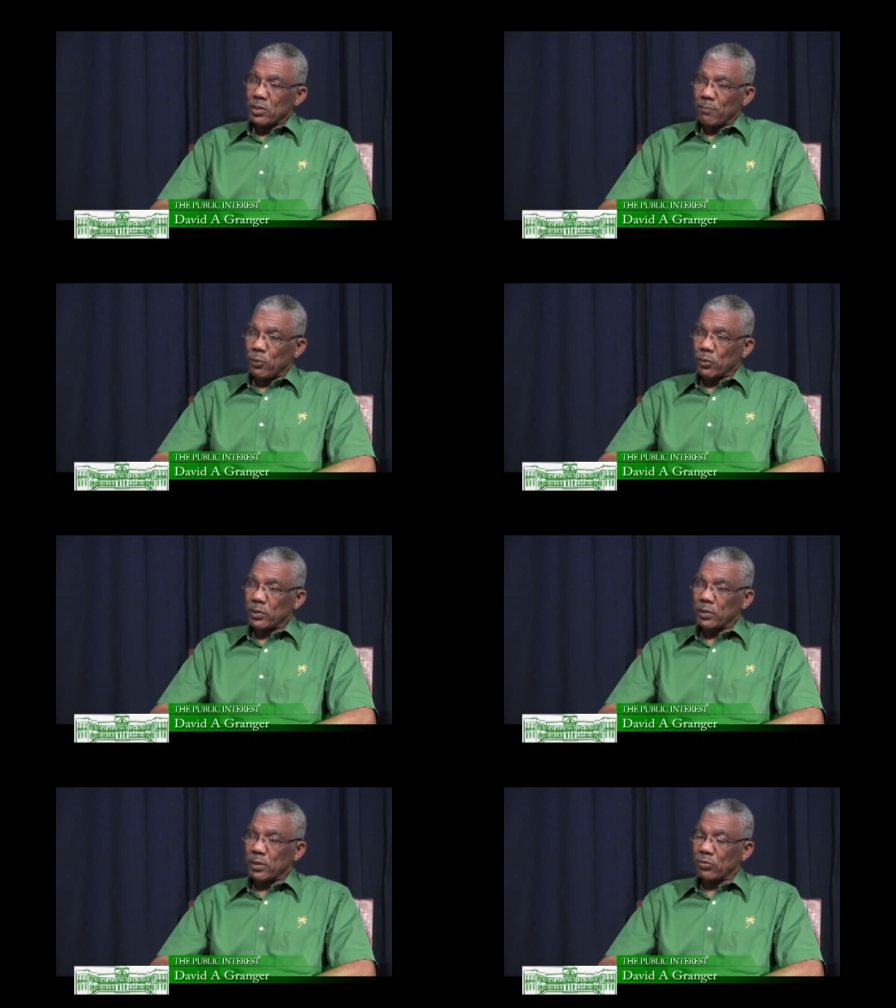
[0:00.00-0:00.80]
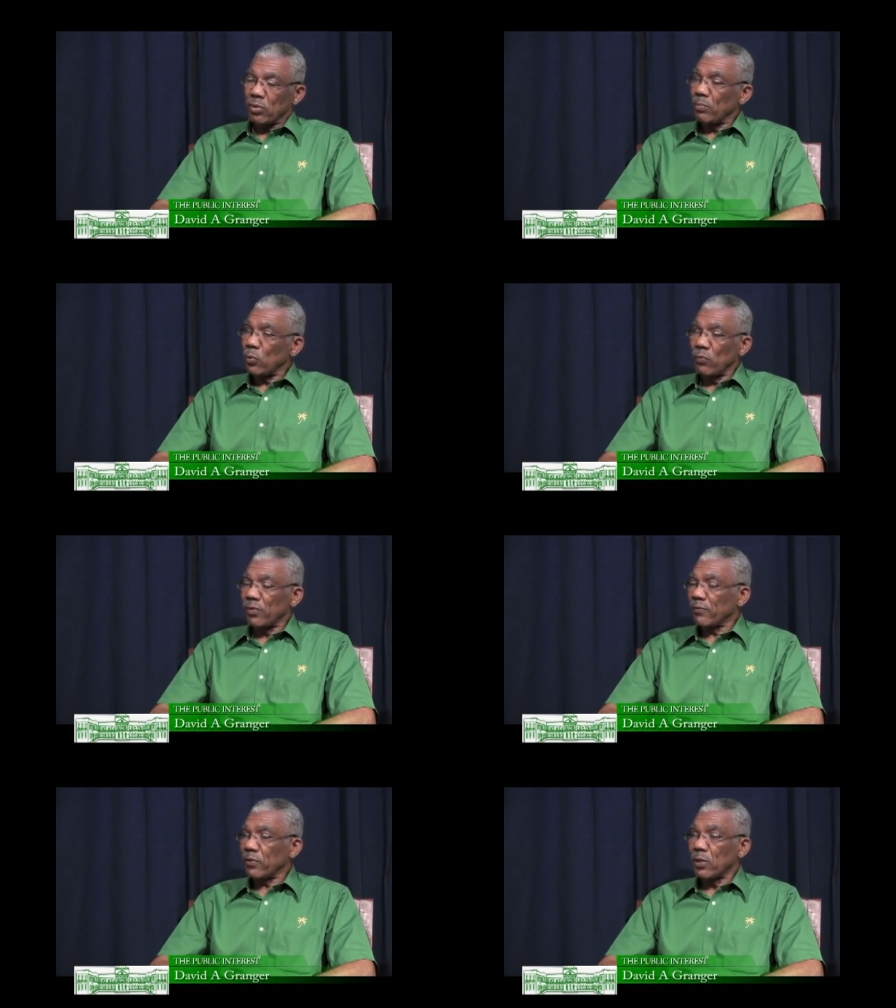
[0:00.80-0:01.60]
supported the
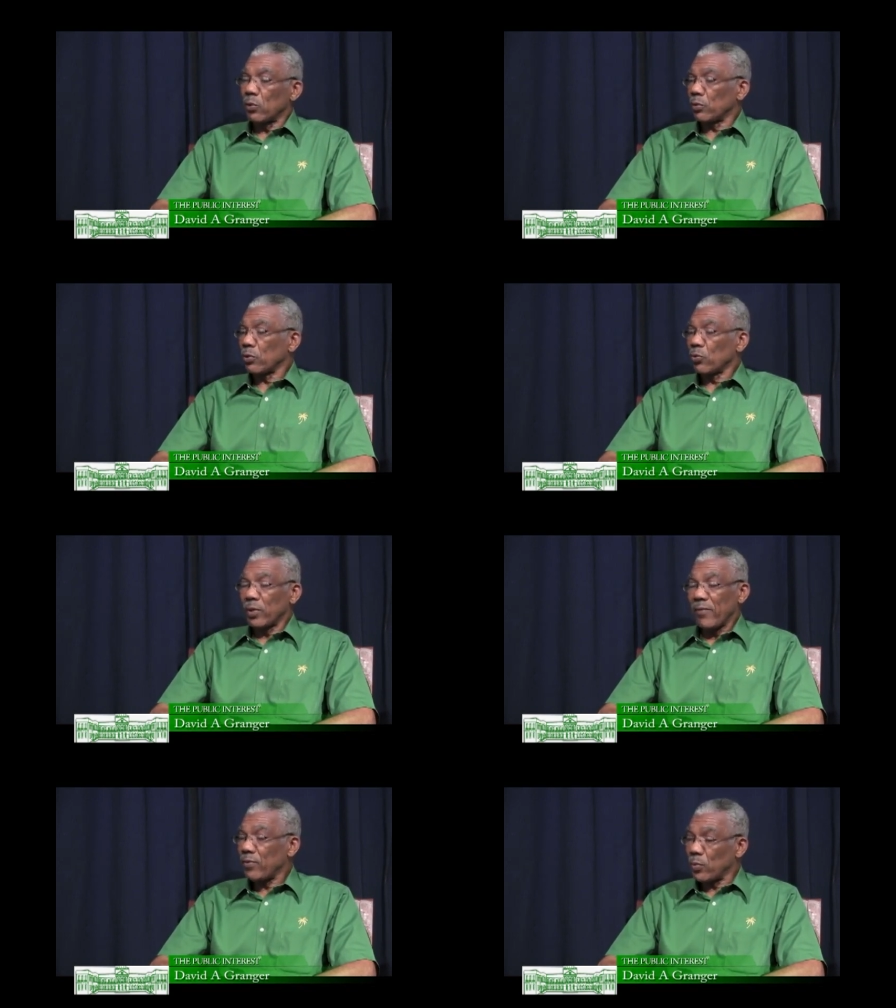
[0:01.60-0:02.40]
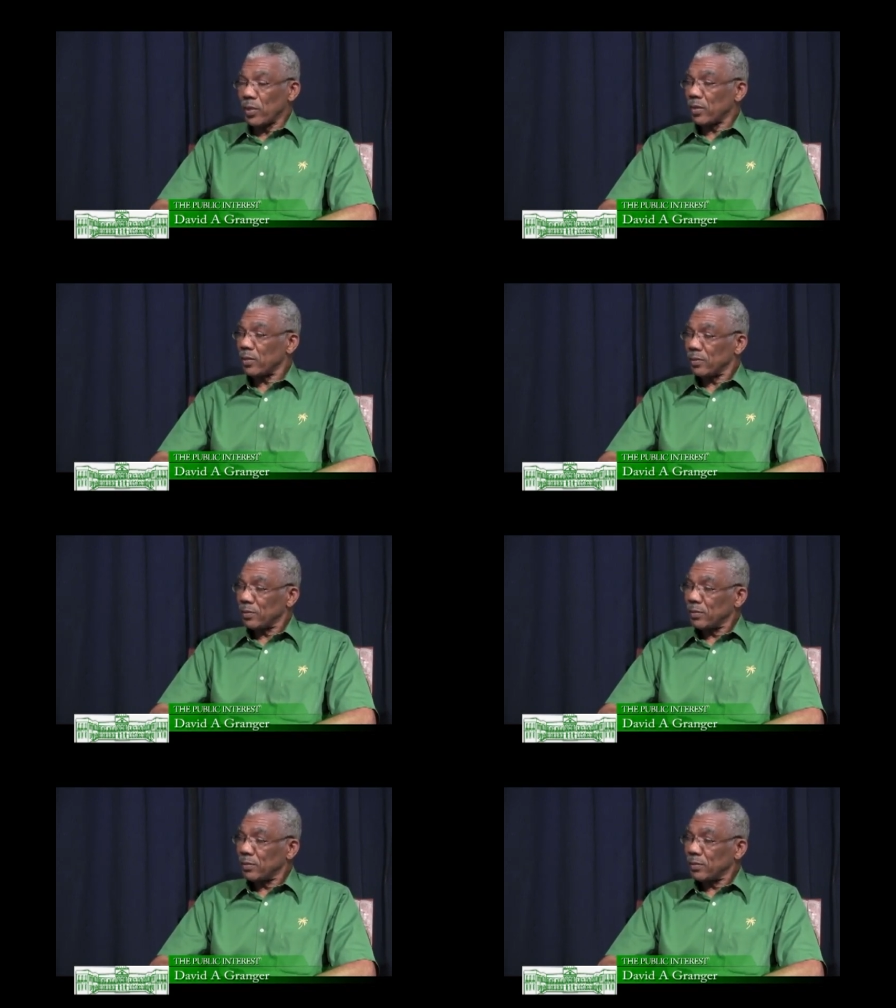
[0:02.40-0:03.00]
removal of colonial rule everywhere,